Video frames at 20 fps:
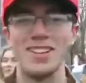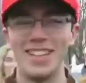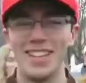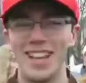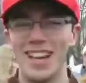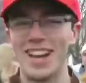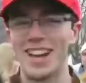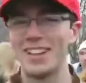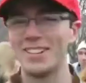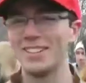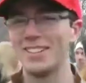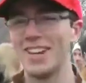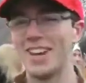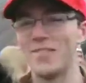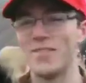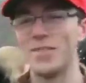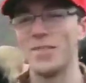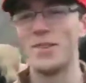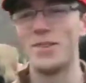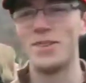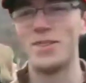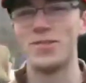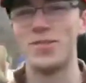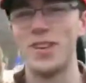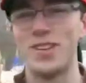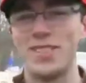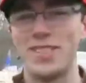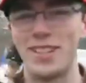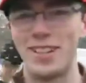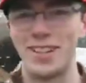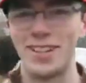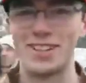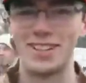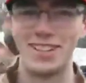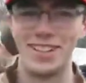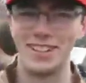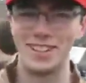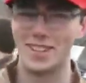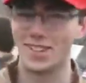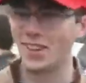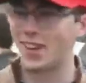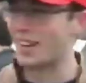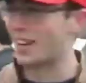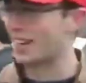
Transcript: Yeah, everyone's friends here. It's great.